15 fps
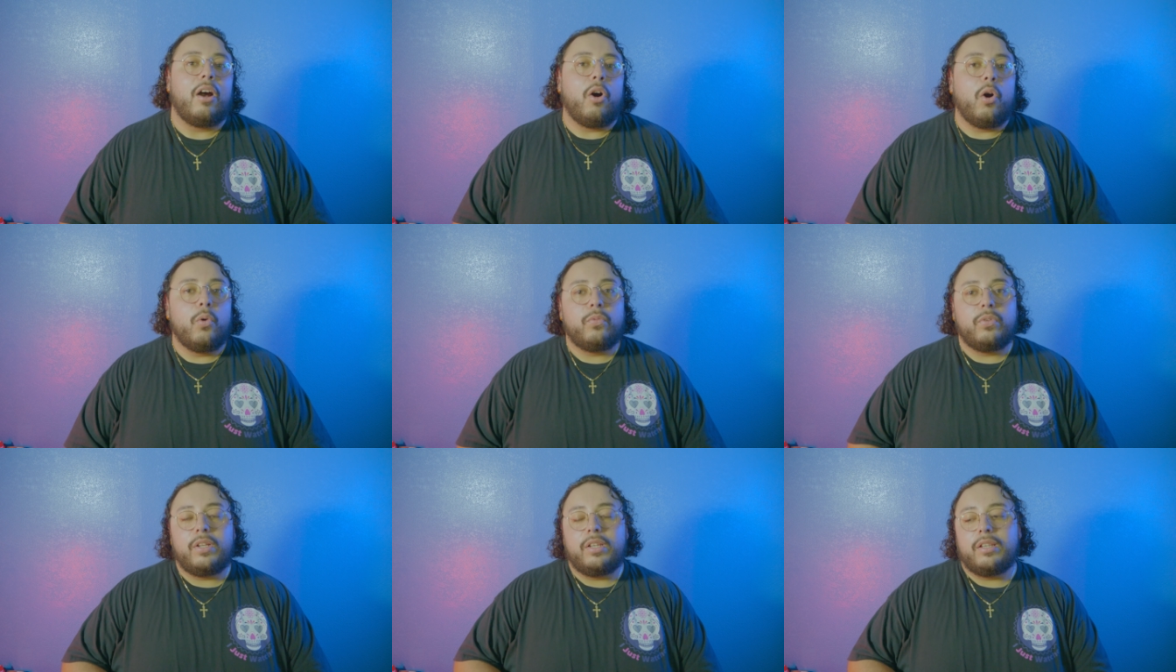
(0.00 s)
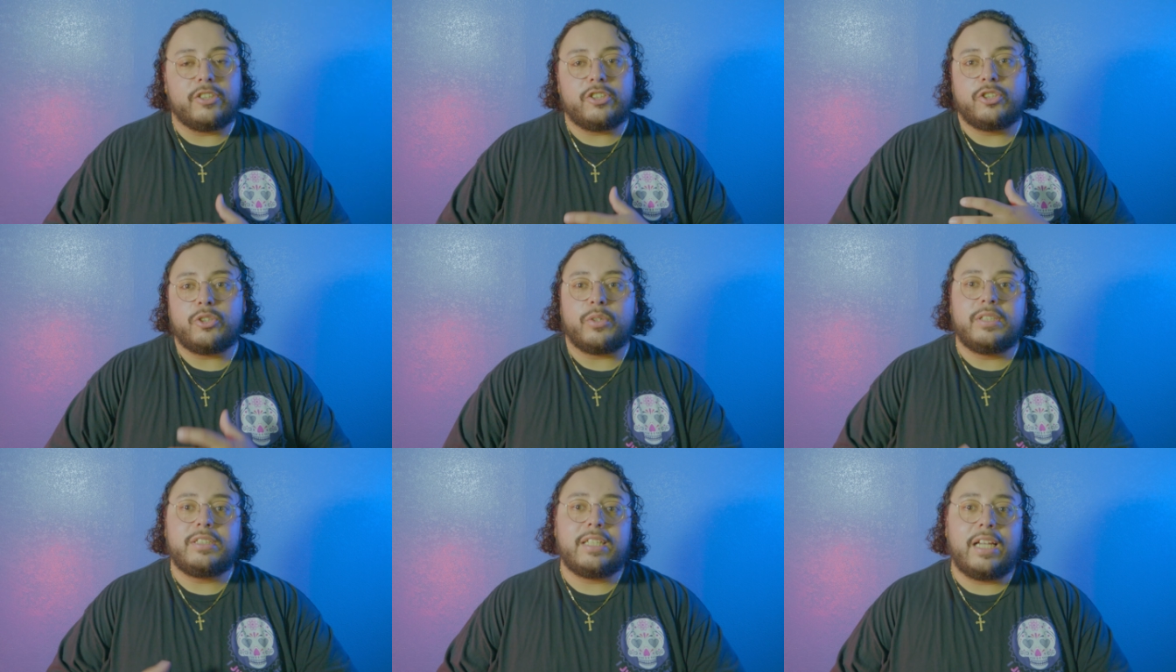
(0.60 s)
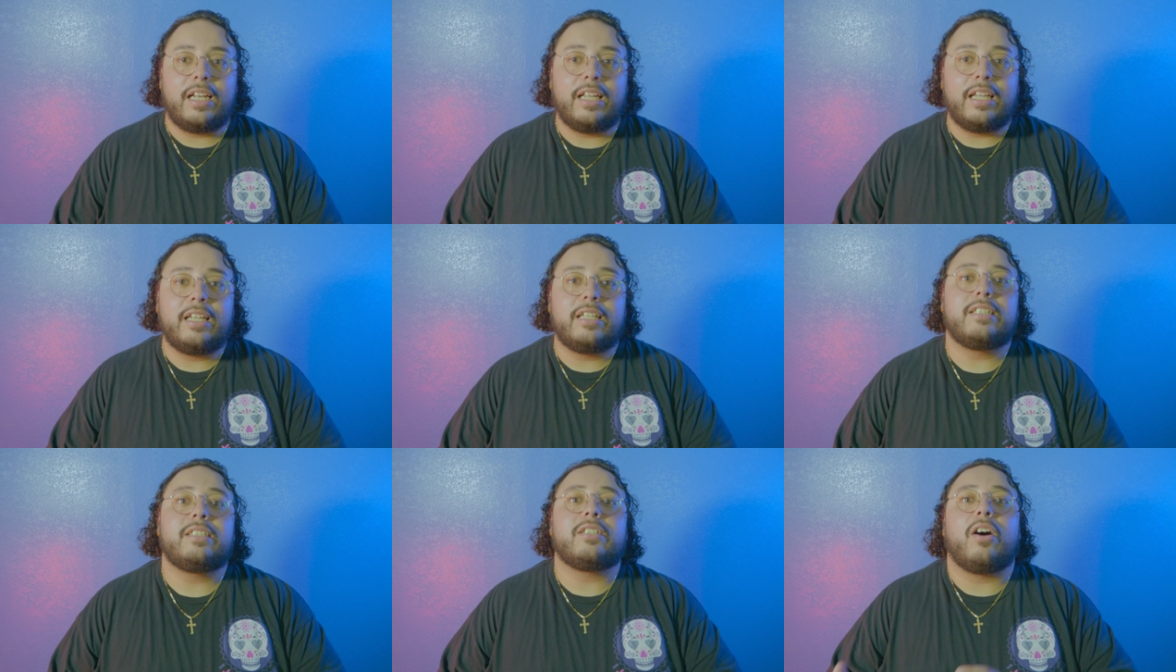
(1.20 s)
Hopefully their storytelling
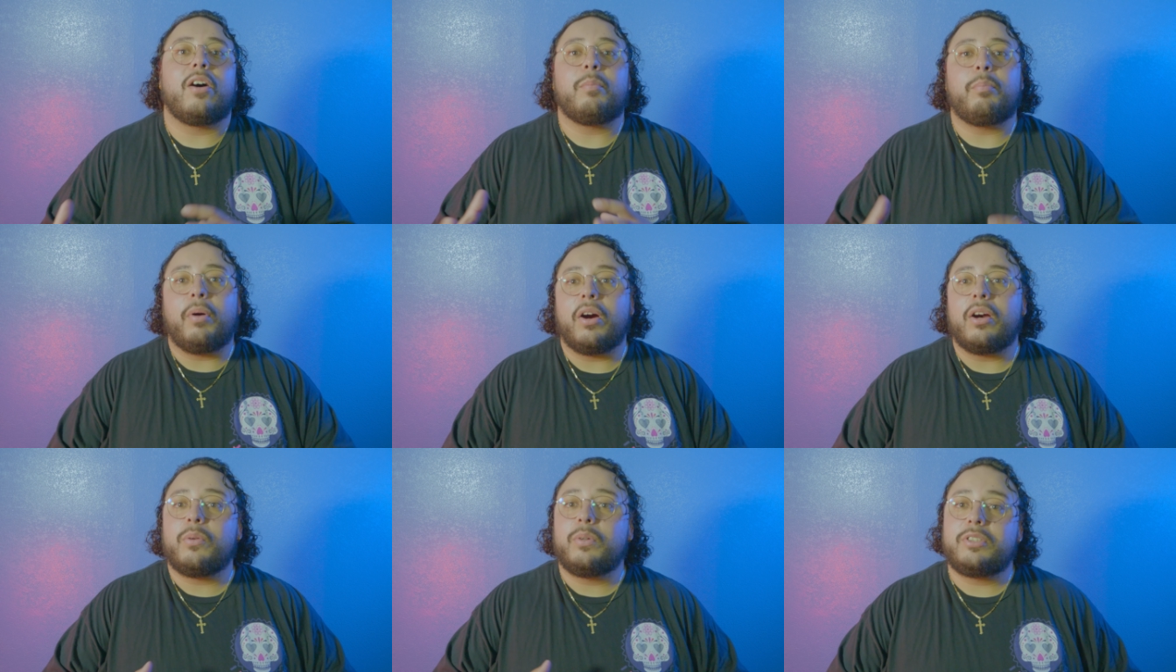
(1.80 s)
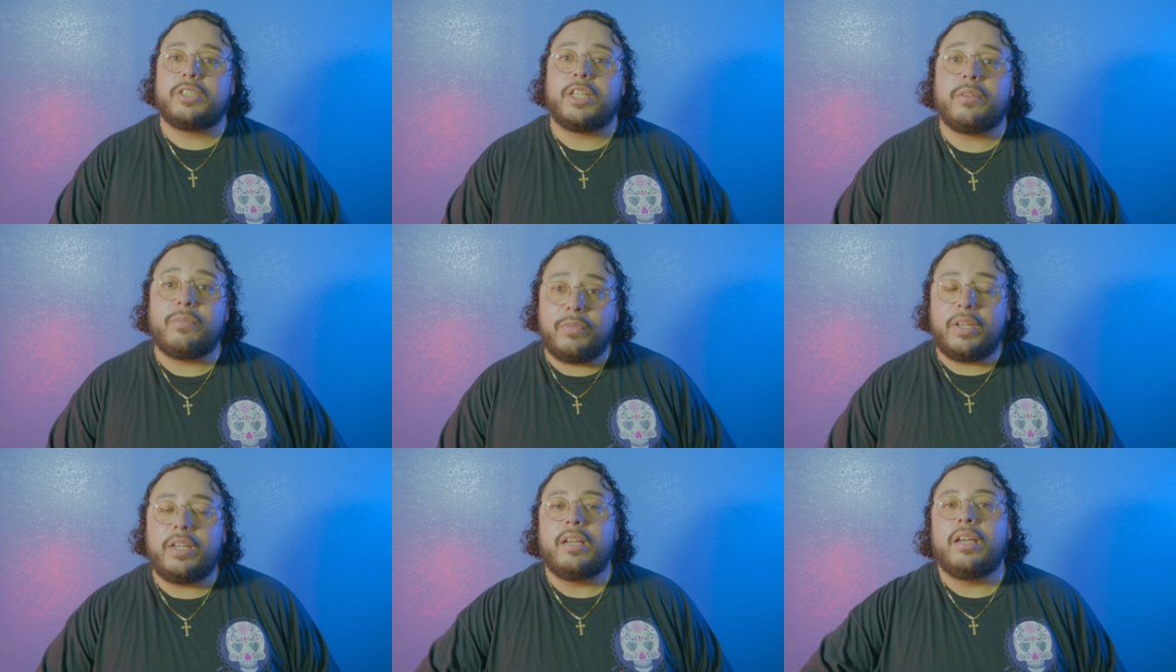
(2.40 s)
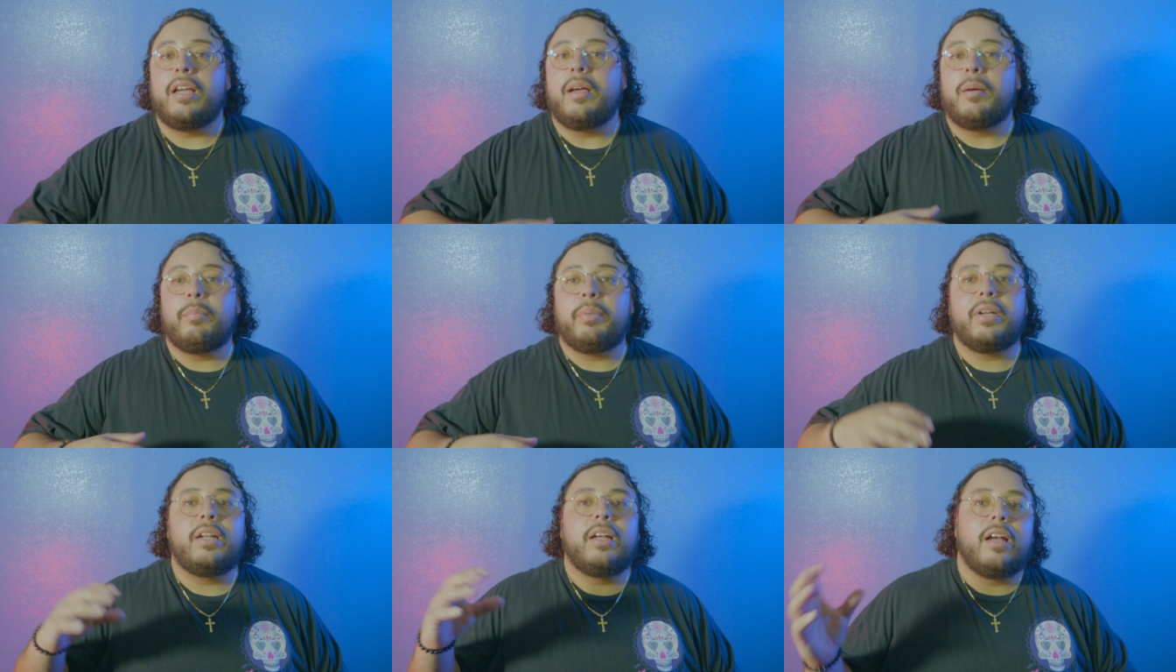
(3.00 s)
is on par with Gen V,
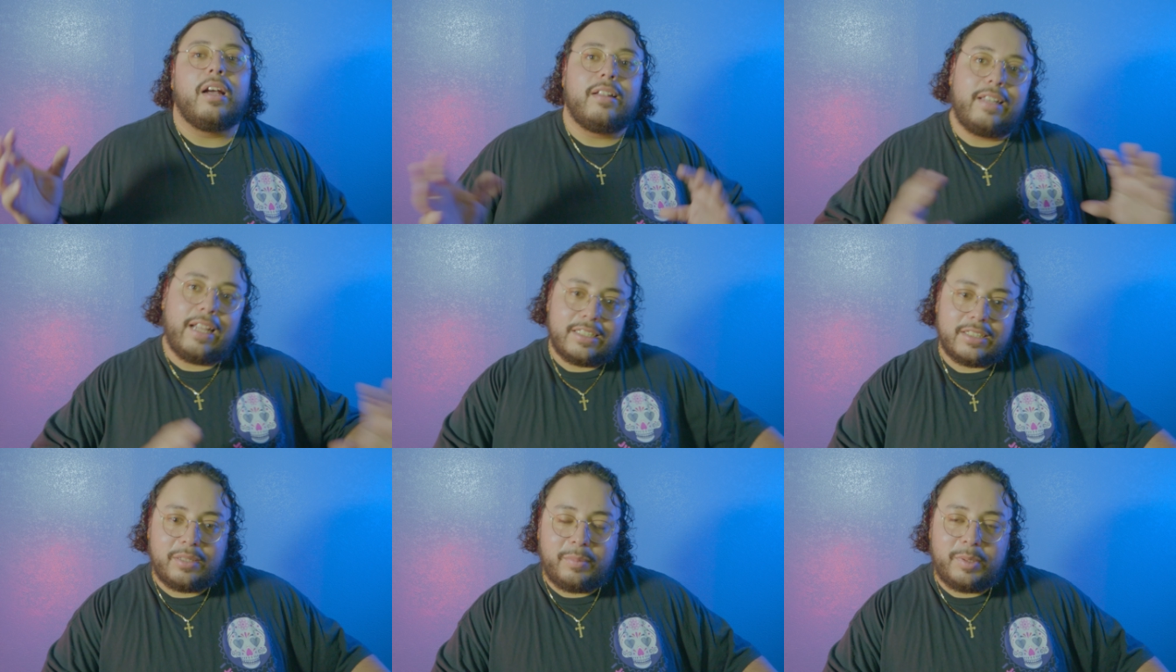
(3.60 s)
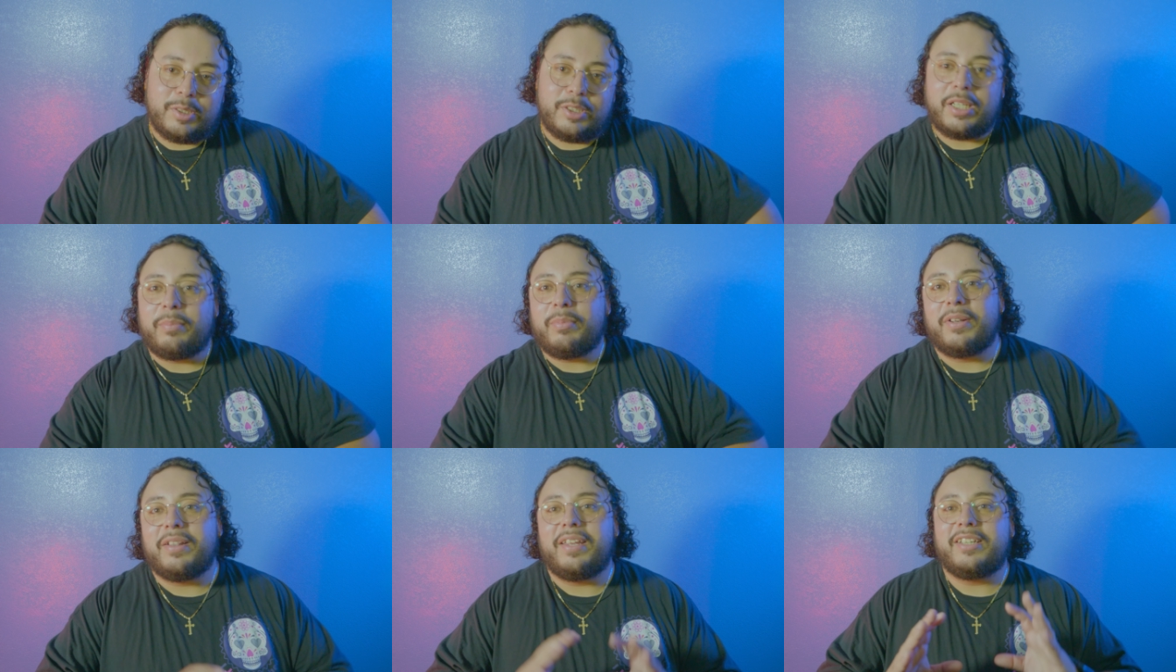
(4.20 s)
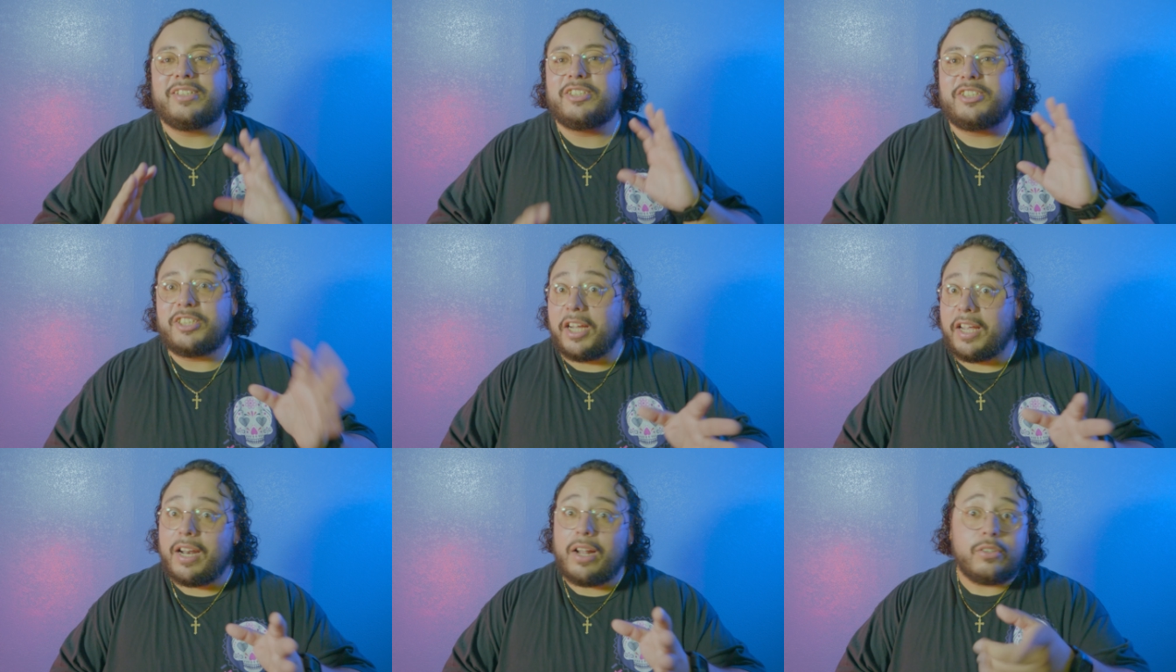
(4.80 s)
but that's gonna be a separate thing. Just
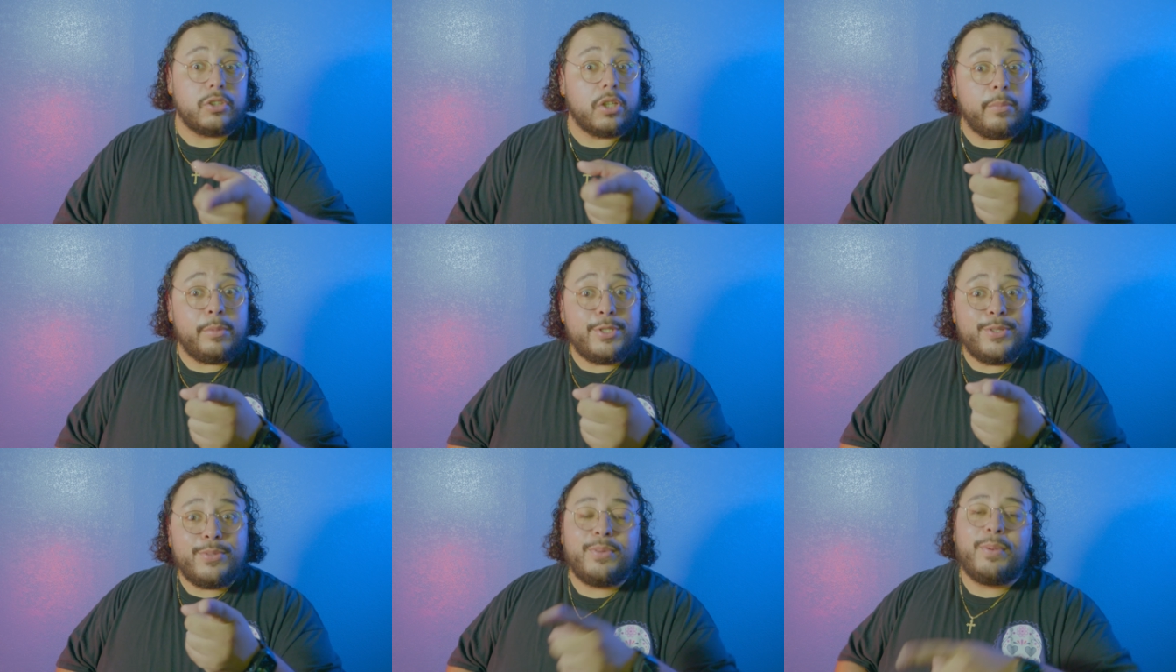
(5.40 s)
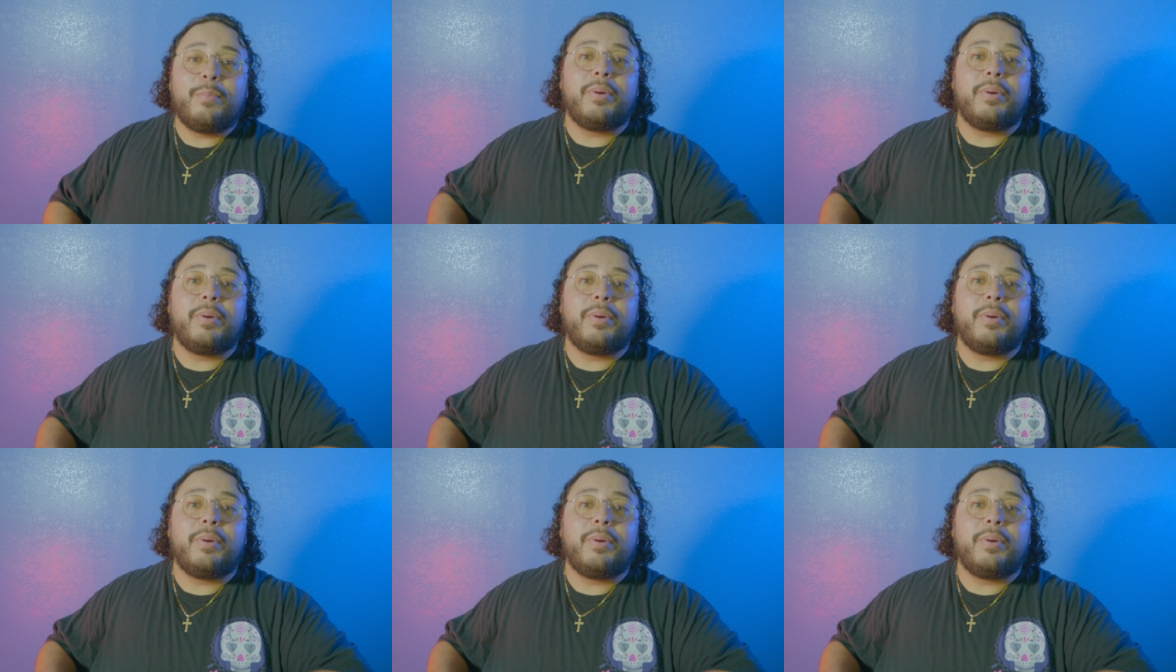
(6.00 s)
check it out. It's coming soon.